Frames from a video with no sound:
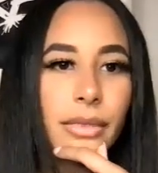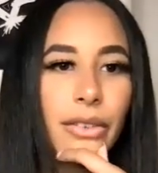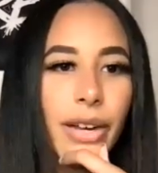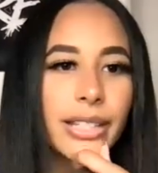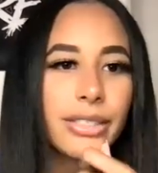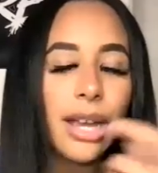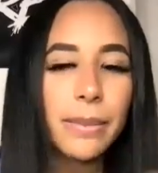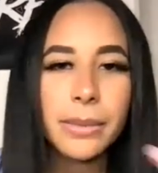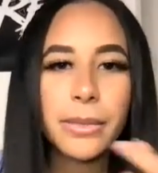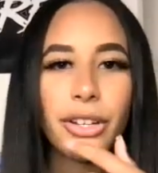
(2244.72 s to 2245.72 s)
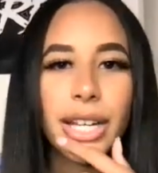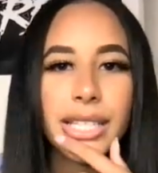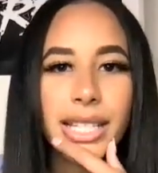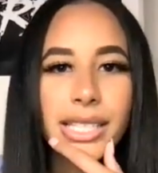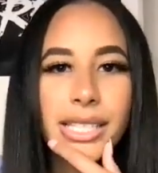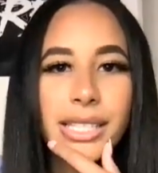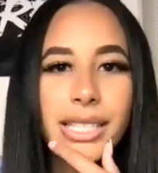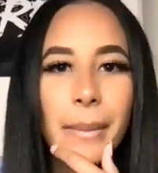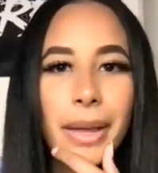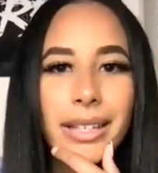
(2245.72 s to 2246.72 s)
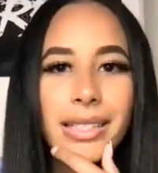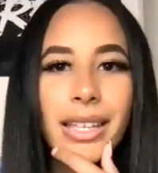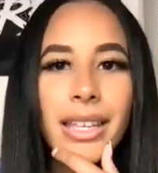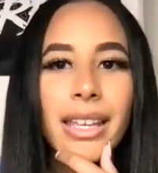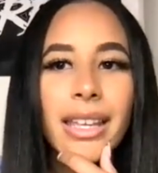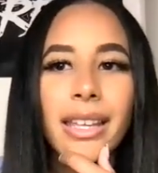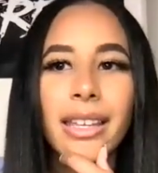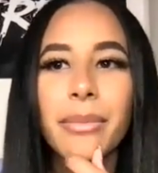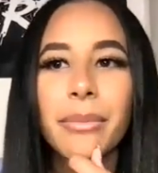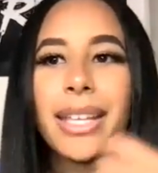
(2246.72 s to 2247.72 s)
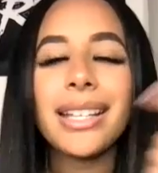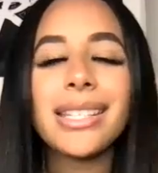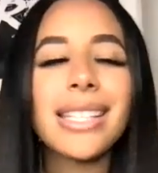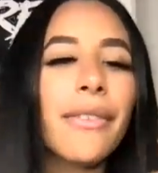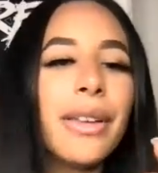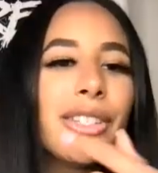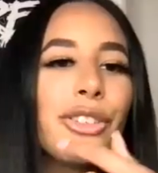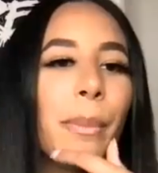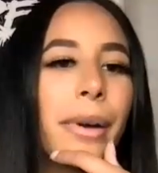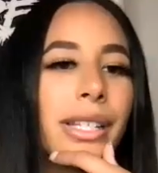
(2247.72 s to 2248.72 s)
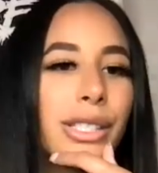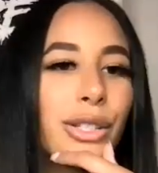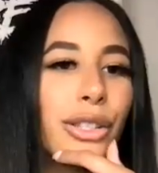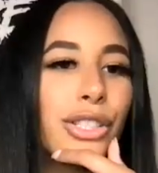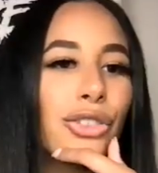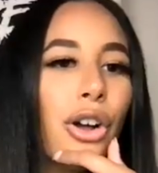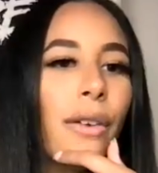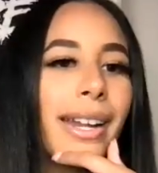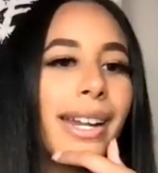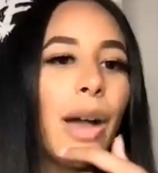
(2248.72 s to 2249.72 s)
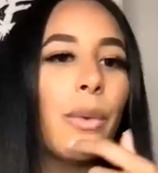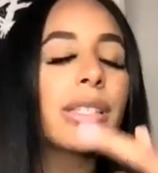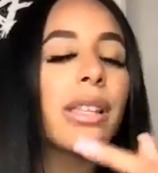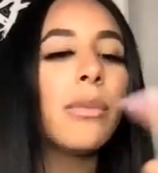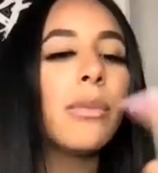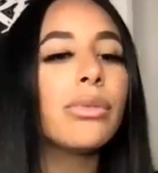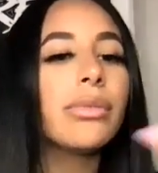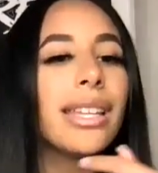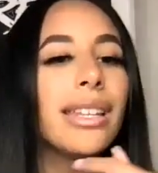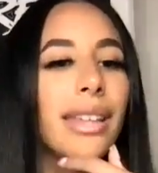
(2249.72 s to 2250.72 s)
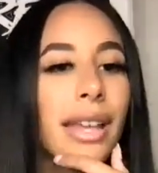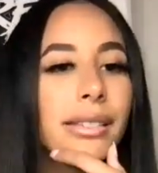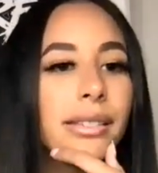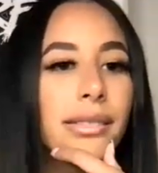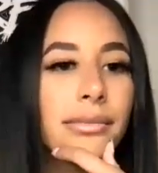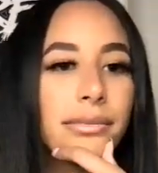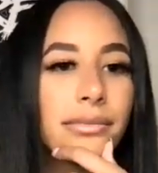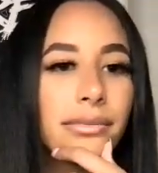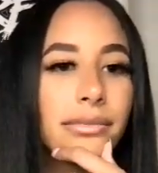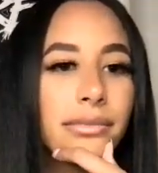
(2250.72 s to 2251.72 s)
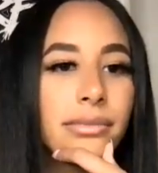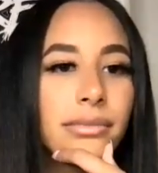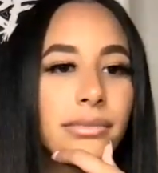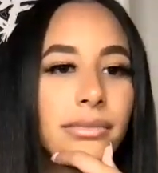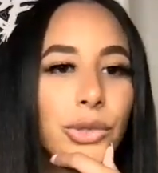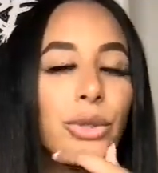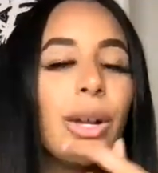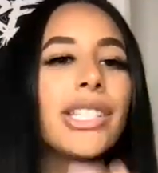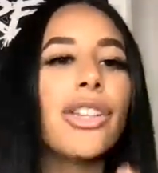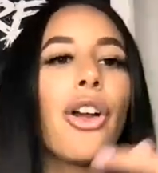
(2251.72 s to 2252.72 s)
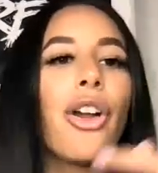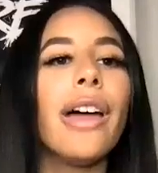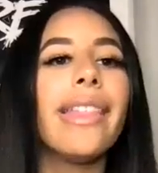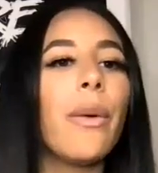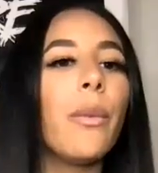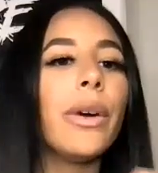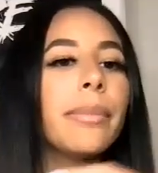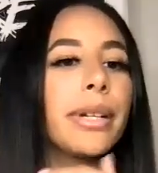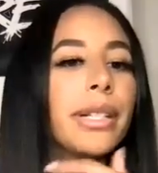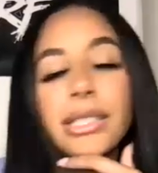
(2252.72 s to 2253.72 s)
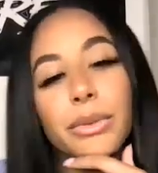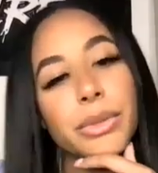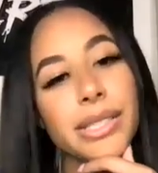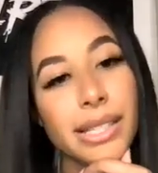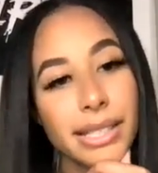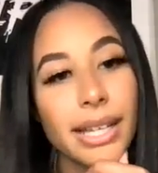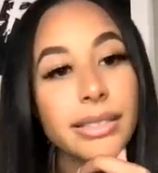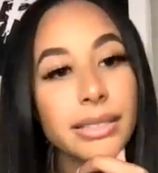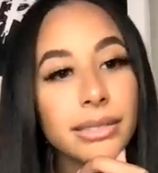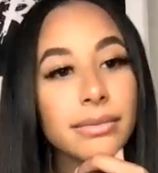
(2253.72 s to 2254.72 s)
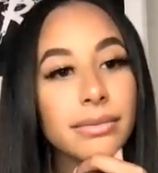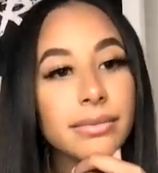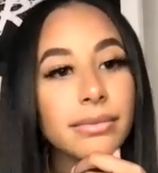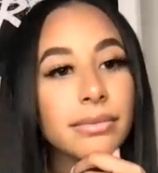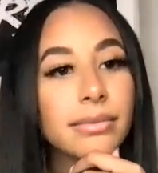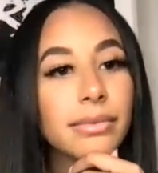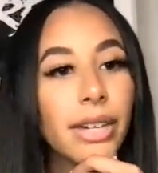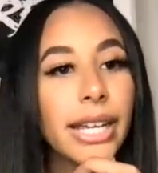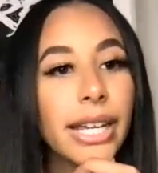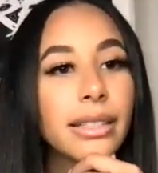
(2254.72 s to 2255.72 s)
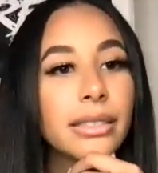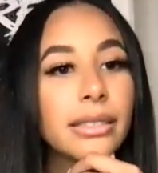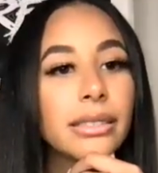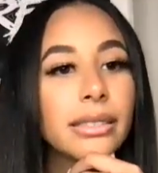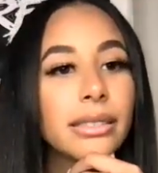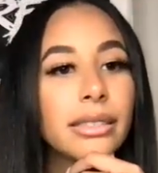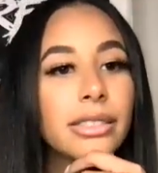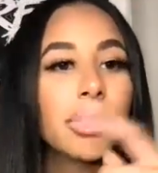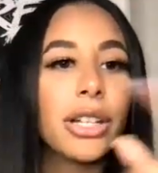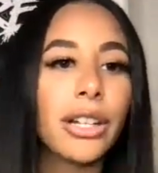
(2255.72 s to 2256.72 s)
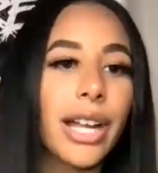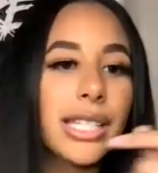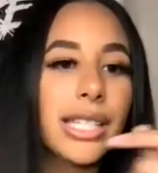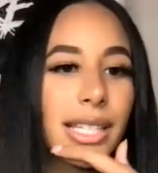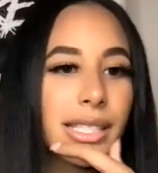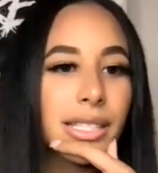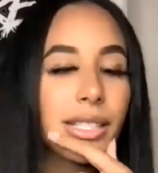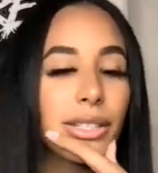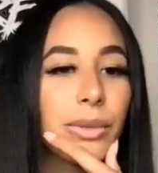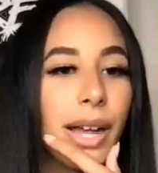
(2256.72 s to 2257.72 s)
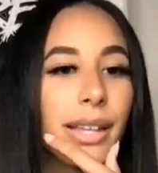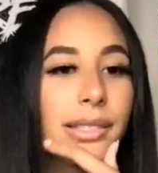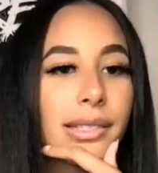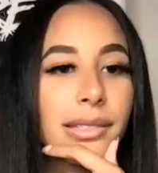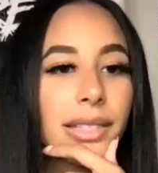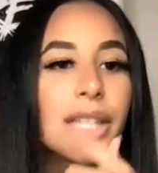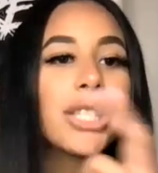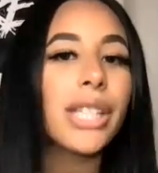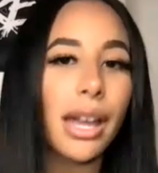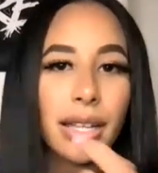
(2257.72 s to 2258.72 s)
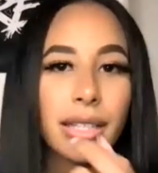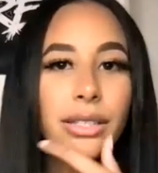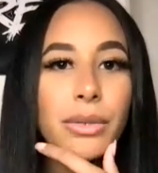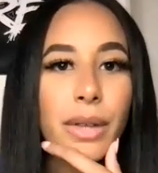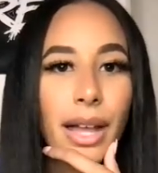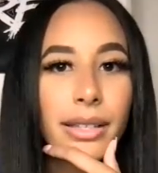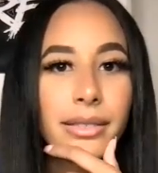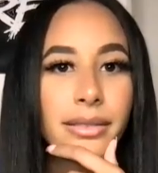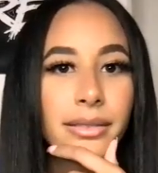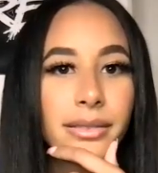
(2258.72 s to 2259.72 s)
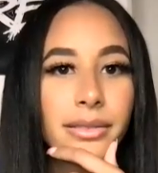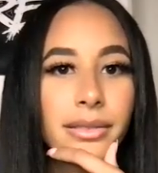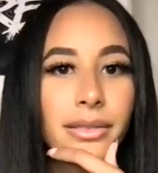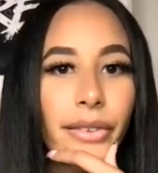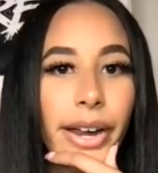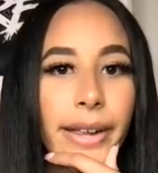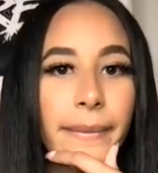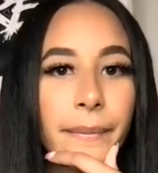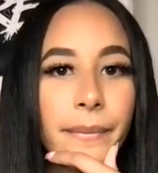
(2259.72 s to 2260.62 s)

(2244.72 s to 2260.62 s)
All right, drop some congratulations in the chat box. Because every single person on this call right now is someone who said yes. You guys are all that one person who said yes, right? So congratulations to you guys. Shout out to you guys, right?